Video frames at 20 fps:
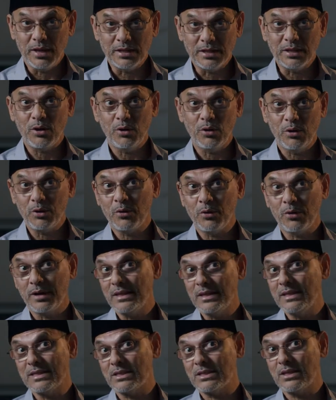in the Holy
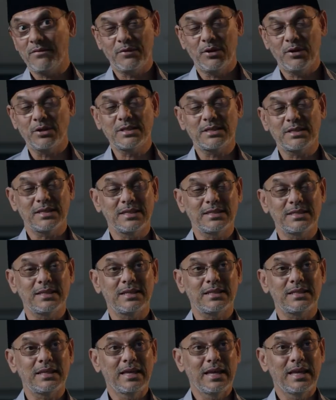Quran itself, God says
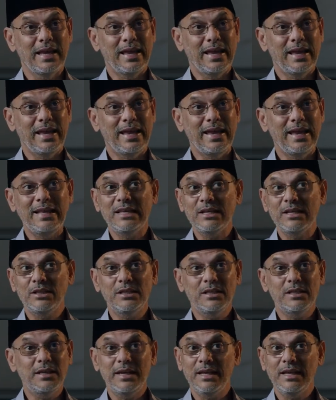that He
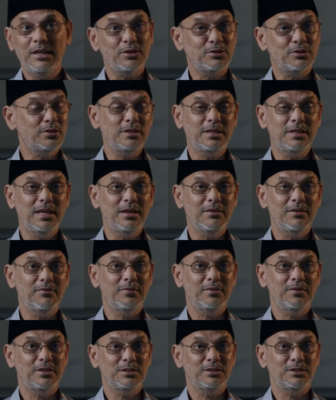doesn't give
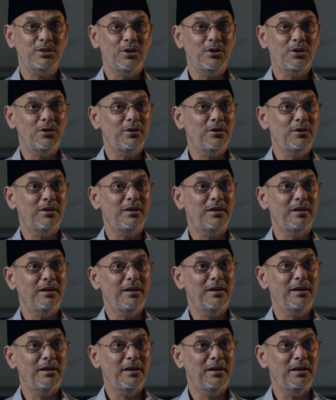the
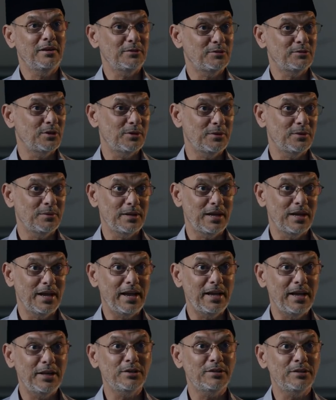
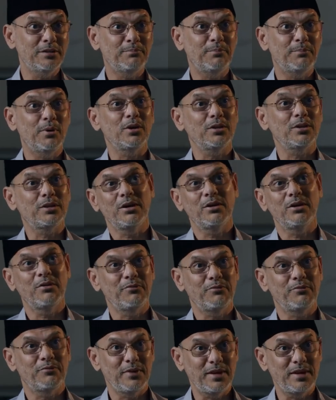hidden part
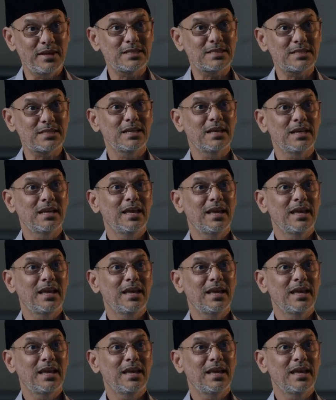of things